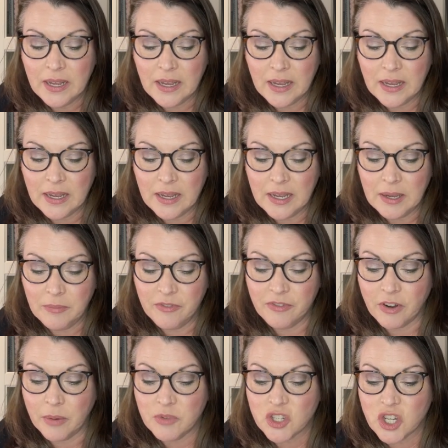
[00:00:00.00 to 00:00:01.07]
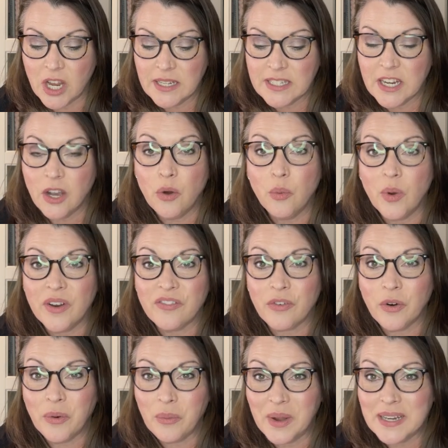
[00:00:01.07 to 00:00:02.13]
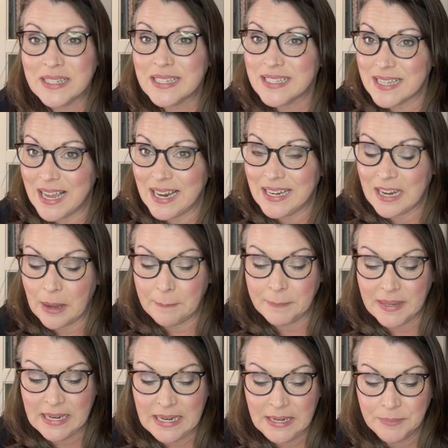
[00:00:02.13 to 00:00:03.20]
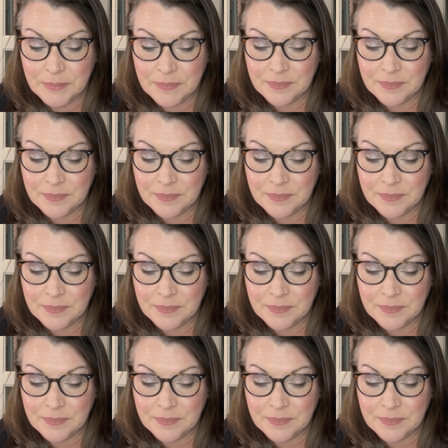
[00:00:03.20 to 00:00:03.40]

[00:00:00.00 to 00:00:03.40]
from Chantel 141 Design Company.